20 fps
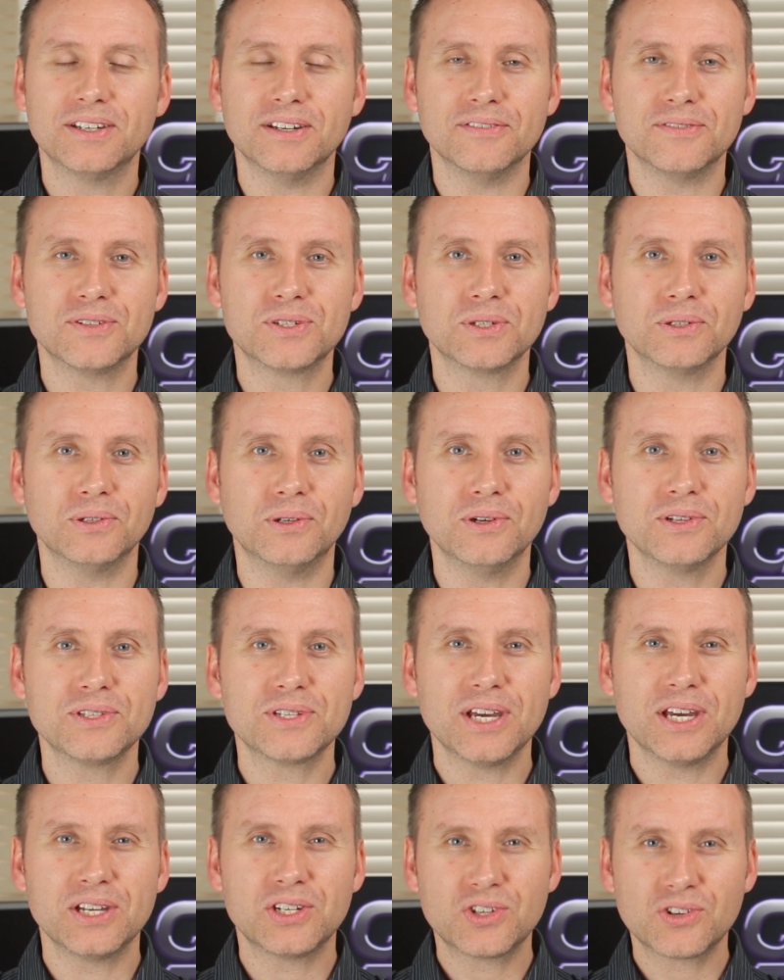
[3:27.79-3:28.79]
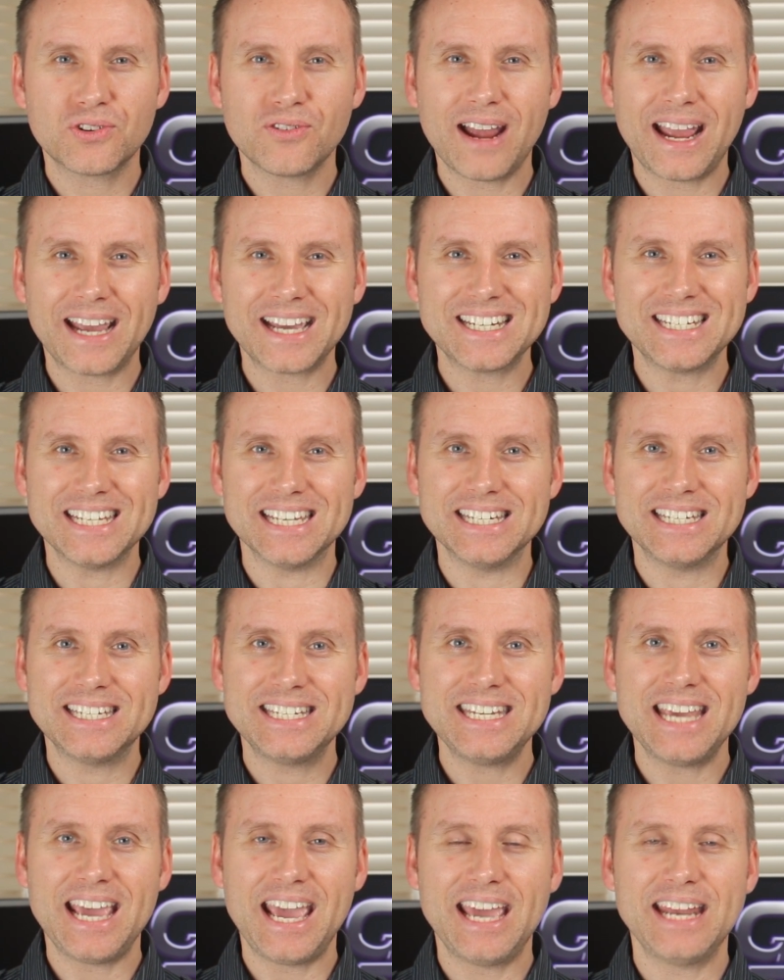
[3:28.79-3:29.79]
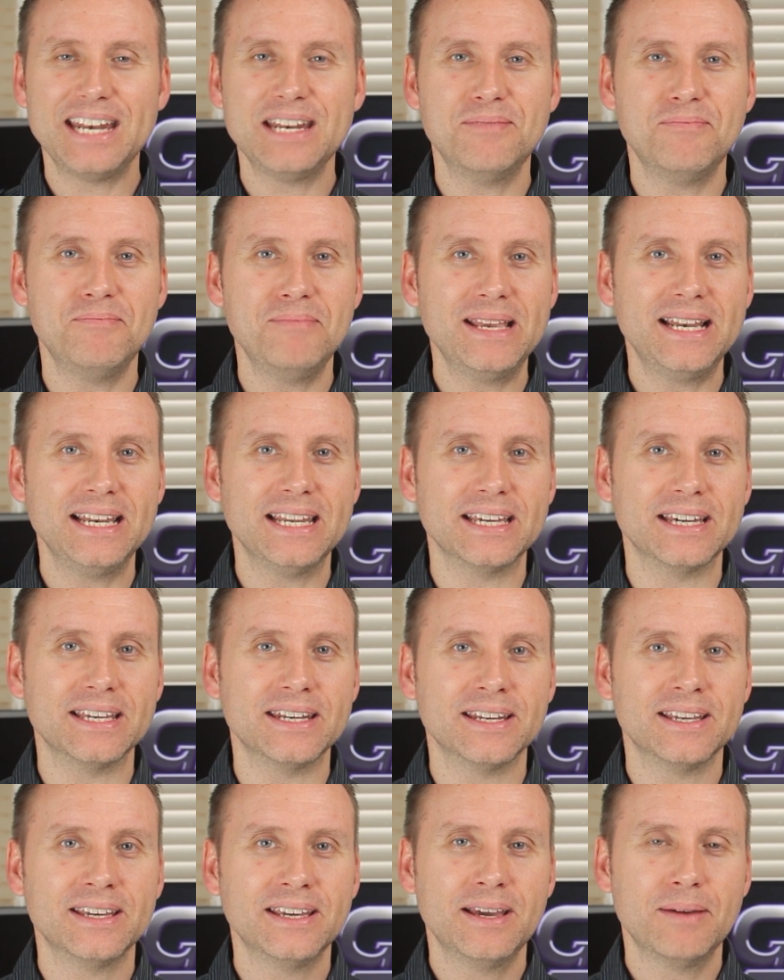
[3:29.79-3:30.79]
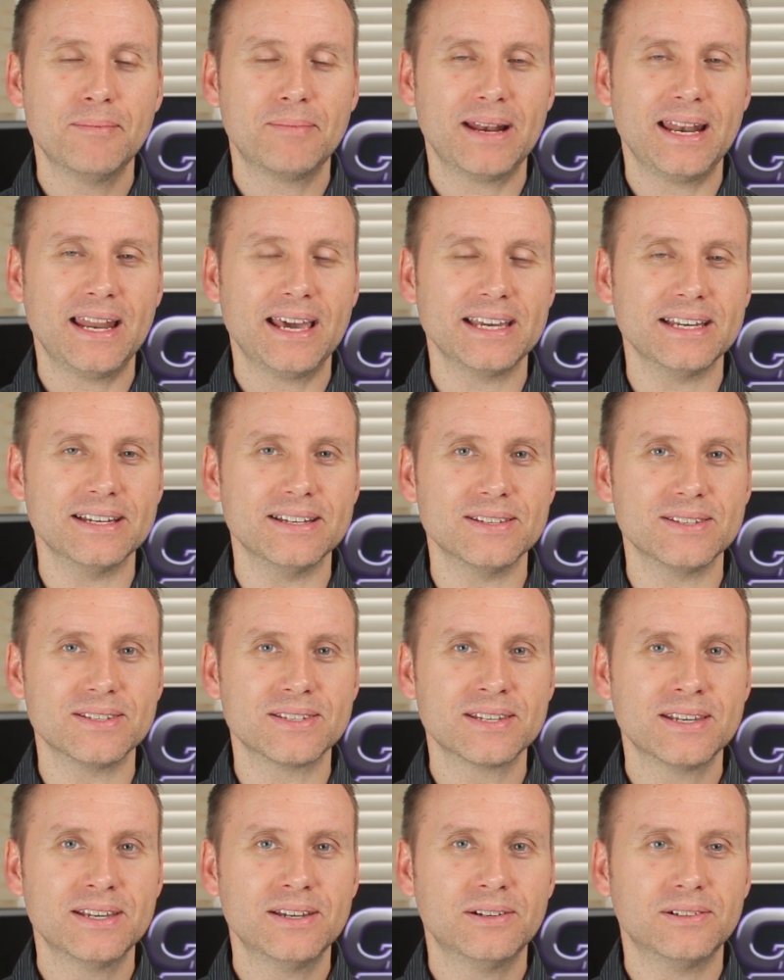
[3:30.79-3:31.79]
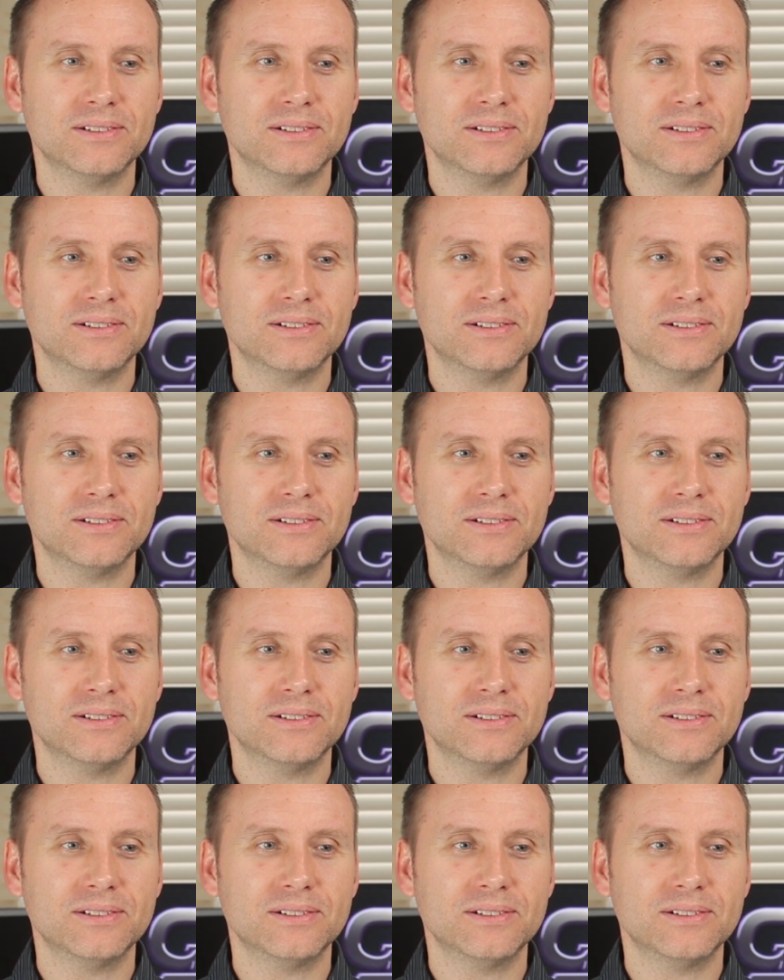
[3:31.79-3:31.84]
of sorts attracted 10 million players